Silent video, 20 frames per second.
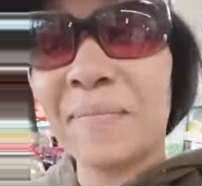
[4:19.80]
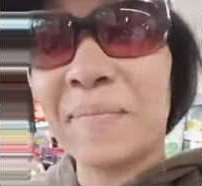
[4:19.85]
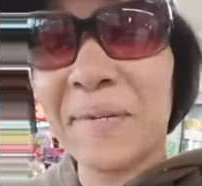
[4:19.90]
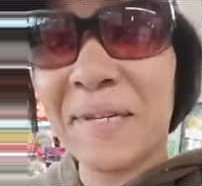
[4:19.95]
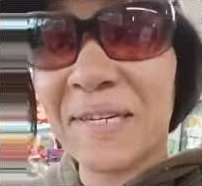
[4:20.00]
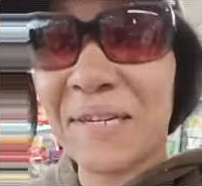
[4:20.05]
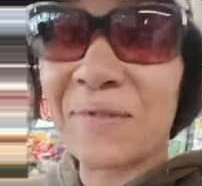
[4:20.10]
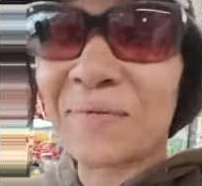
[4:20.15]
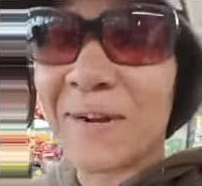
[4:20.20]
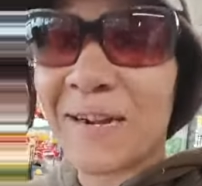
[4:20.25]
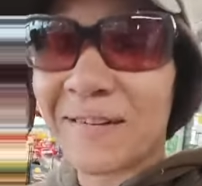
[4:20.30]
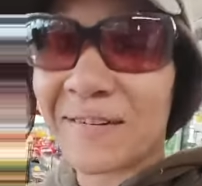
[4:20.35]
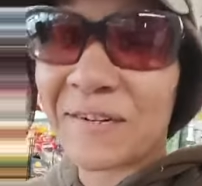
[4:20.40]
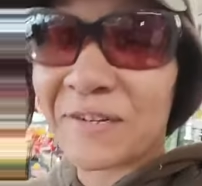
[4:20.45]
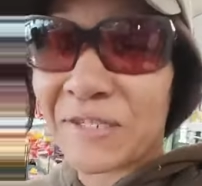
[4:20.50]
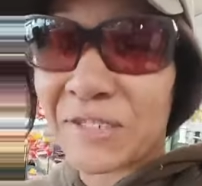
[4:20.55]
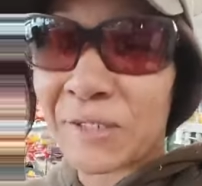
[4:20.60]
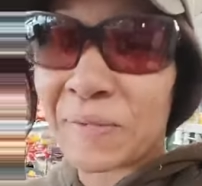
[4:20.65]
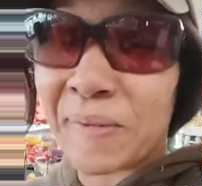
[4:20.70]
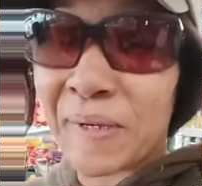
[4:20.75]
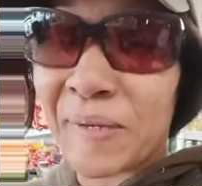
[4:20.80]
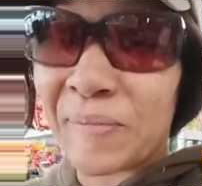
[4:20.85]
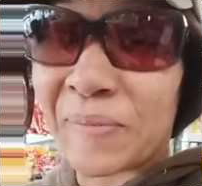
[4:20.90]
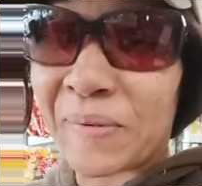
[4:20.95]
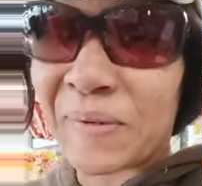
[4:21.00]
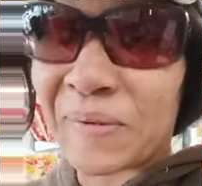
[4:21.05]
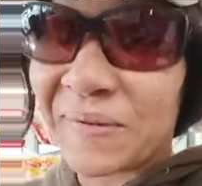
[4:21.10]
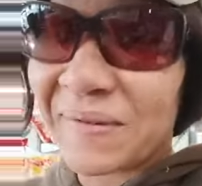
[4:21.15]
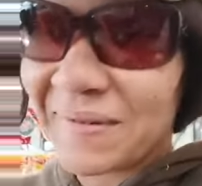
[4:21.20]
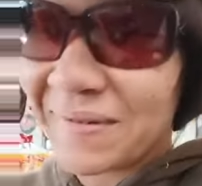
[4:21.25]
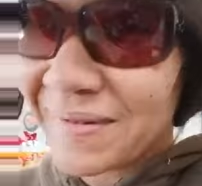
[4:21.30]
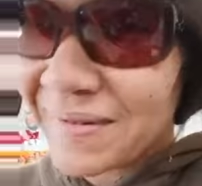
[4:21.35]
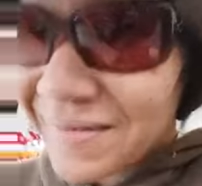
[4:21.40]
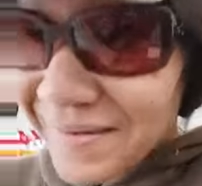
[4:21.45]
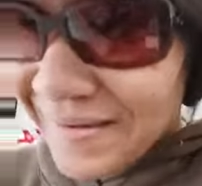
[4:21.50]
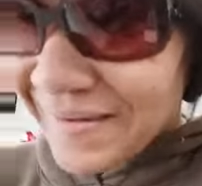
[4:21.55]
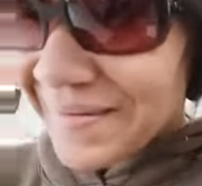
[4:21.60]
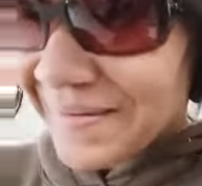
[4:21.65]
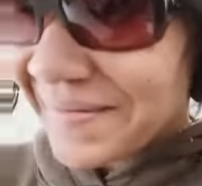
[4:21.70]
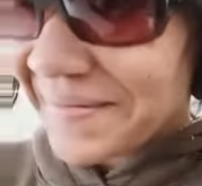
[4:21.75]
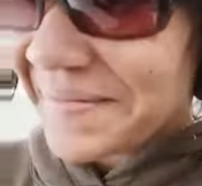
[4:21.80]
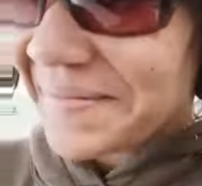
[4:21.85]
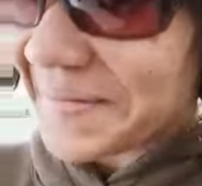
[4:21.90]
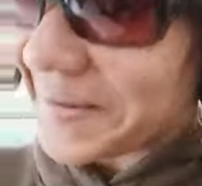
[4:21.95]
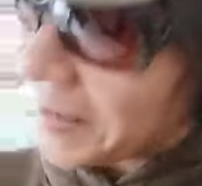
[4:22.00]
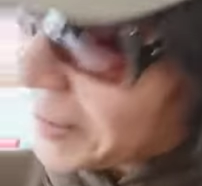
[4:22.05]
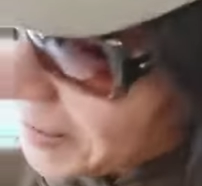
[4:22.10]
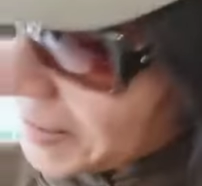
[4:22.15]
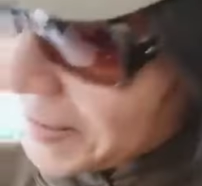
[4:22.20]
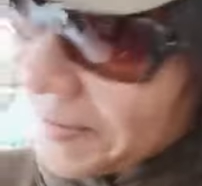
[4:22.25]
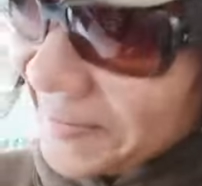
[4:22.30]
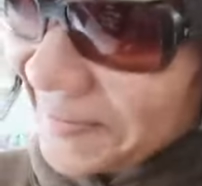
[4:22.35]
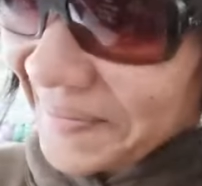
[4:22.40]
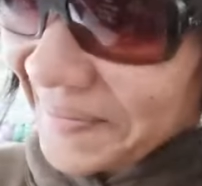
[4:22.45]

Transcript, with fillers: being around those people. Yeah.